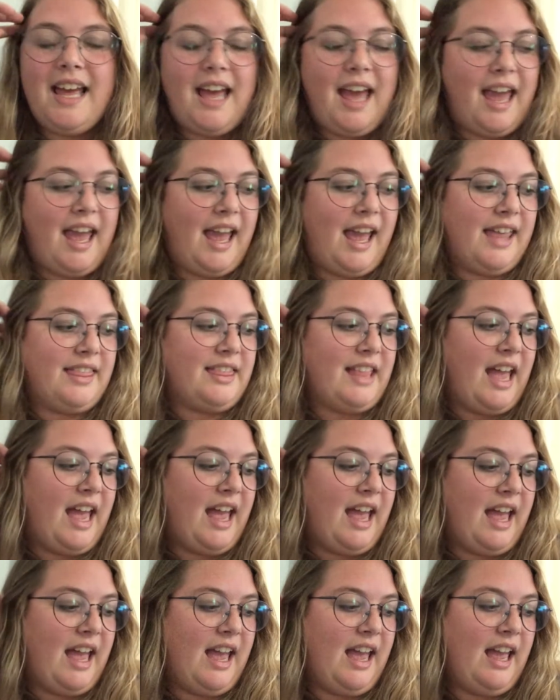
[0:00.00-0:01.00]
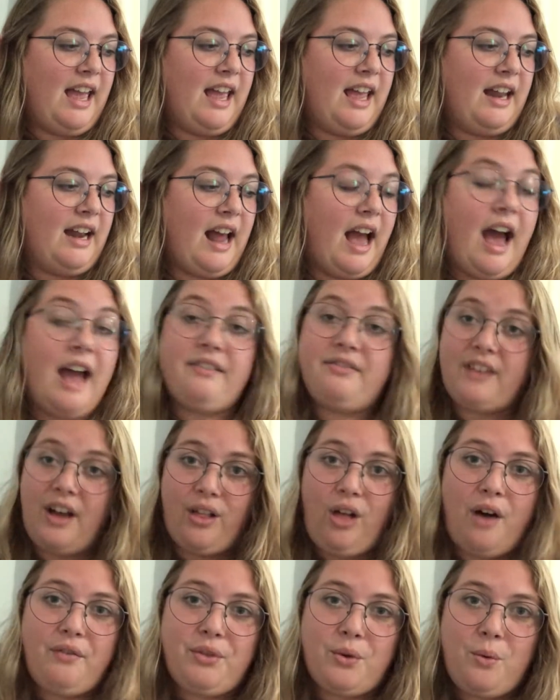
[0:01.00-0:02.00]
and then I
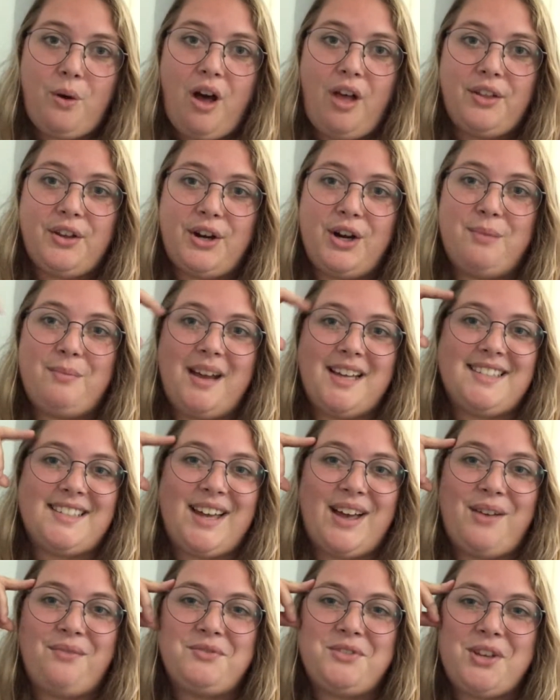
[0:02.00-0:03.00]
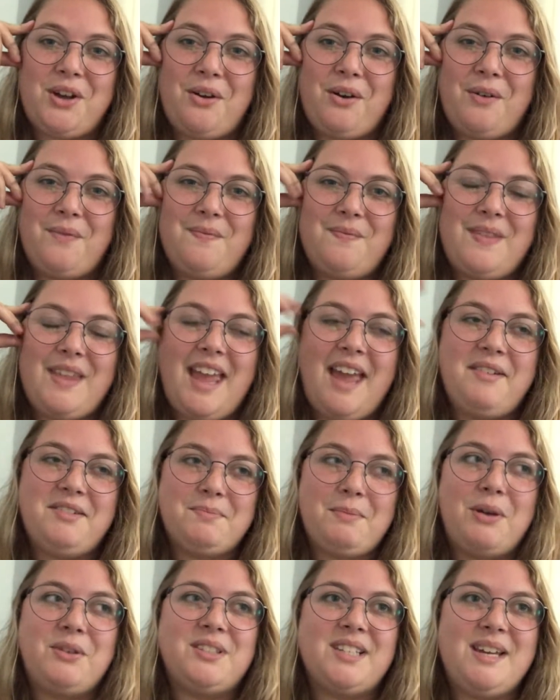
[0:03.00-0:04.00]
fell off the wall and hurt myself. So it was
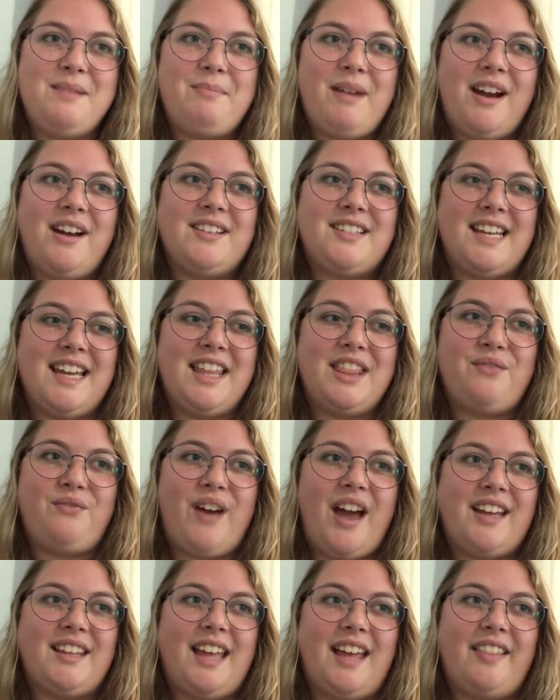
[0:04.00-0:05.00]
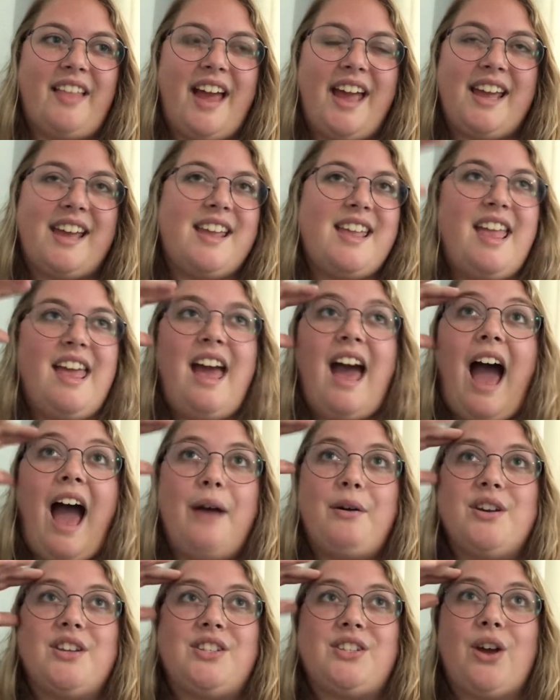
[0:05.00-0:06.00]
mostly embarrassing in the fact that, like,
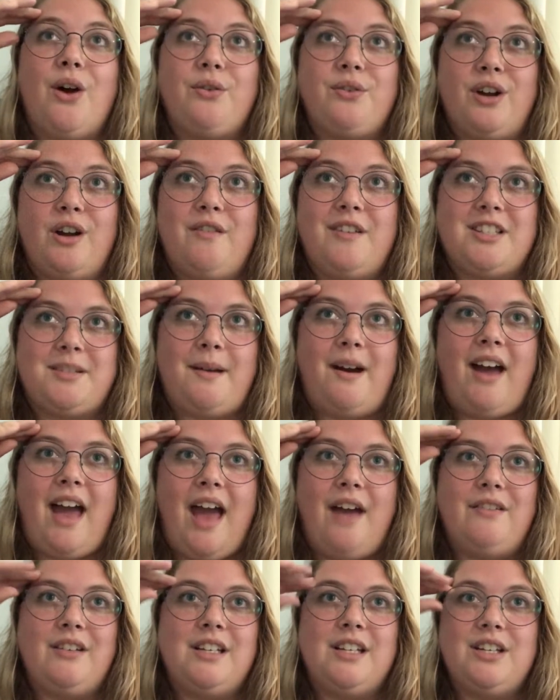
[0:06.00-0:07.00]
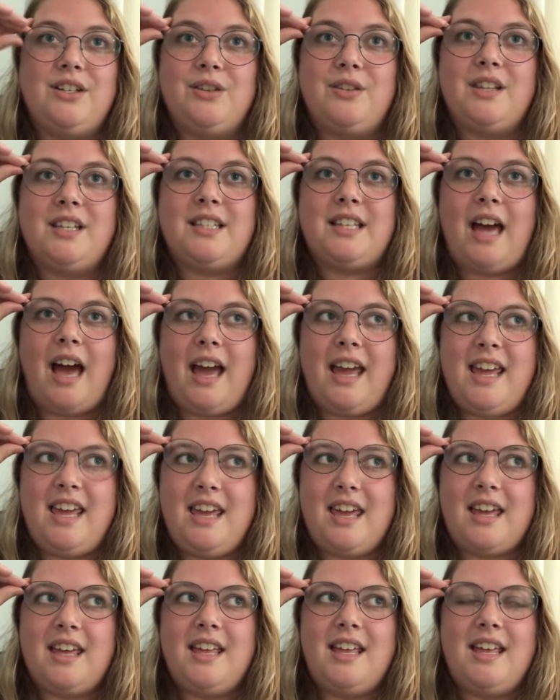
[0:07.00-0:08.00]
I was so nervous about having to do this
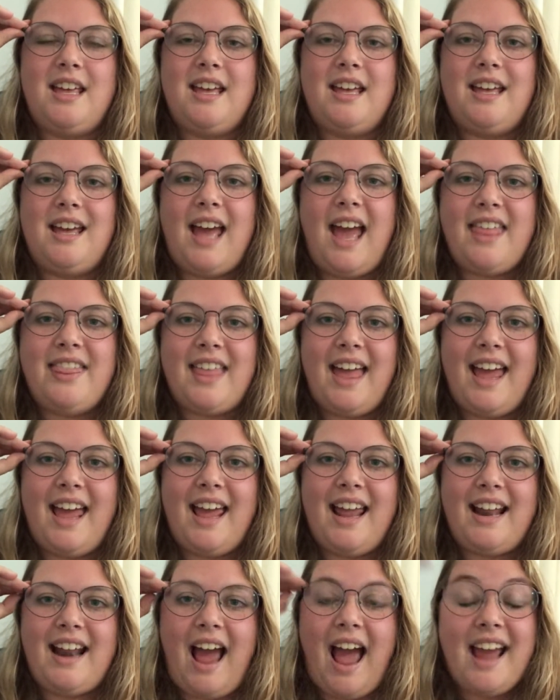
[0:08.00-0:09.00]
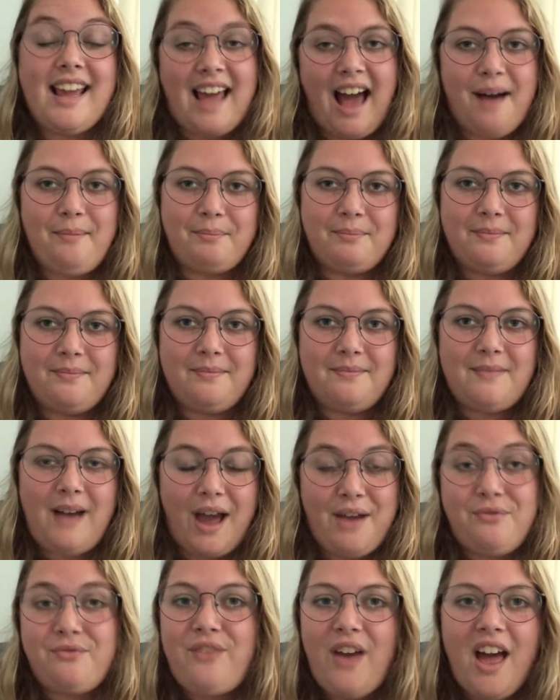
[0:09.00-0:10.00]
hike, and then
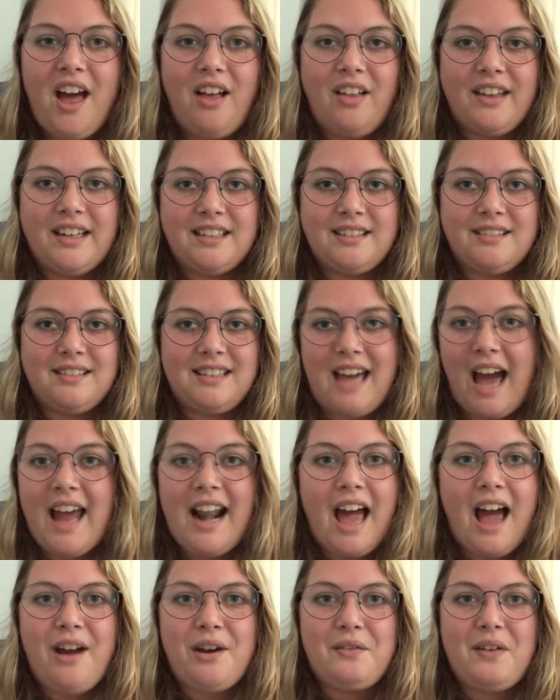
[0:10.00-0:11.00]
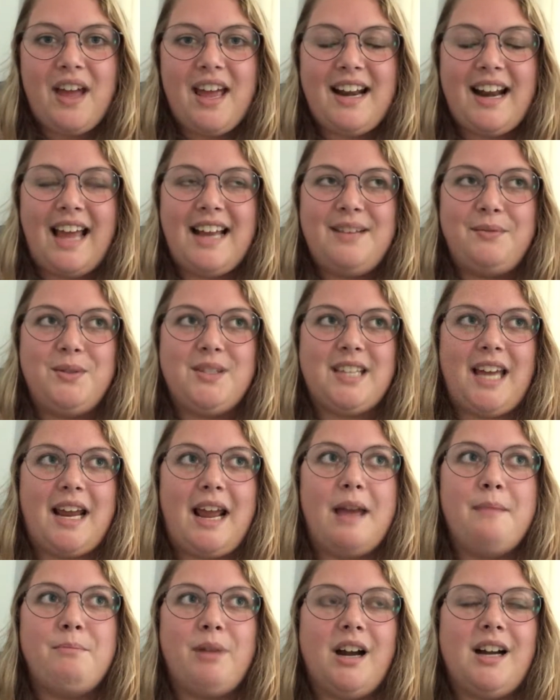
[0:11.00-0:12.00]
I fell and got out of it, and I was,
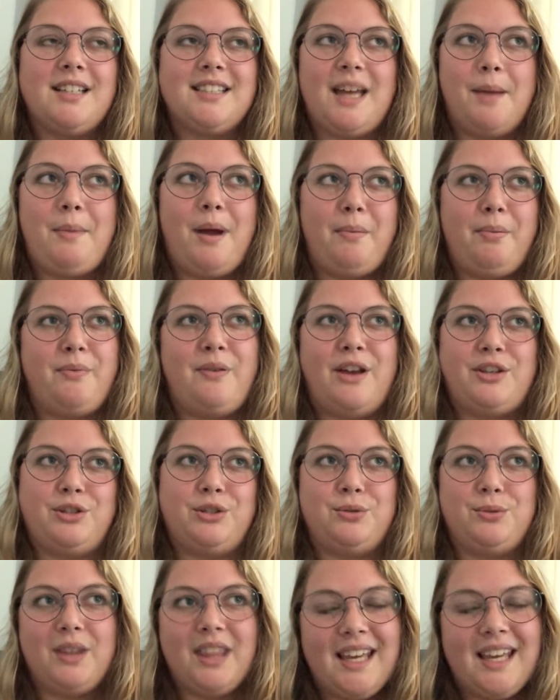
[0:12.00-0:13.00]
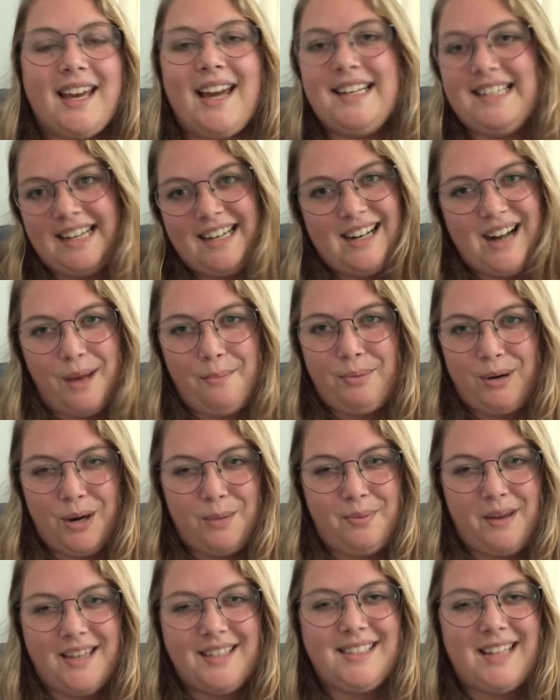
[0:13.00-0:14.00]
like, embarrassed that my professors would think I did it on
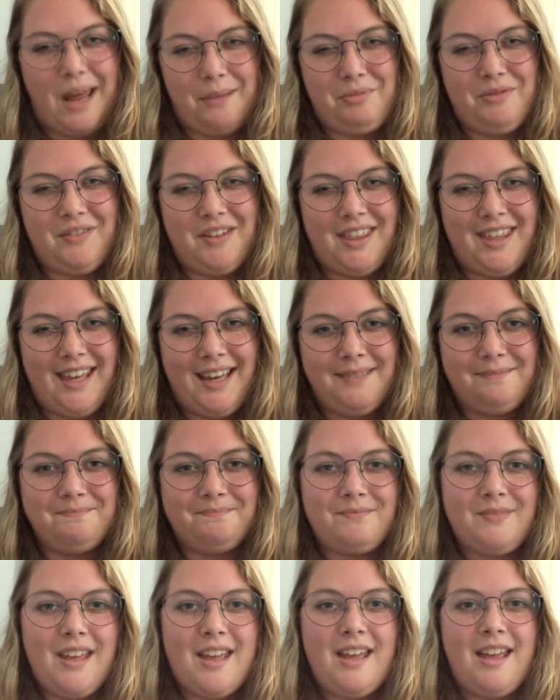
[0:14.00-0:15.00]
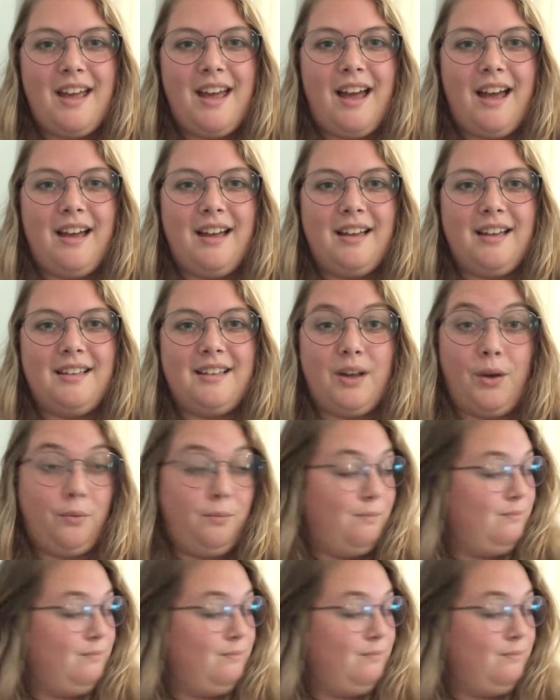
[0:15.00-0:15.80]
purpose, type of a thing. Oh.